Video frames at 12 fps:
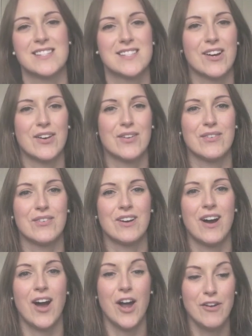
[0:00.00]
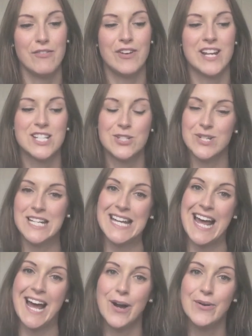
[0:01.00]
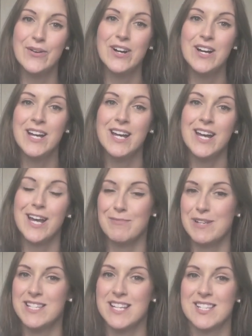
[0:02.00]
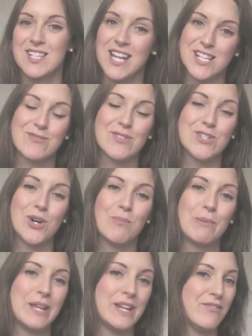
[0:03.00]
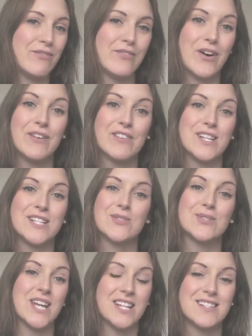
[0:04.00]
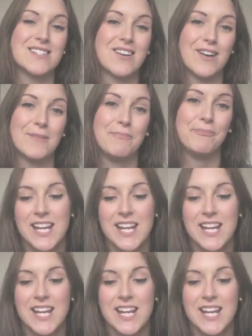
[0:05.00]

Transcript: So hopefully in doing it now, it means that it's less of a job than in 5 years or 10 years time.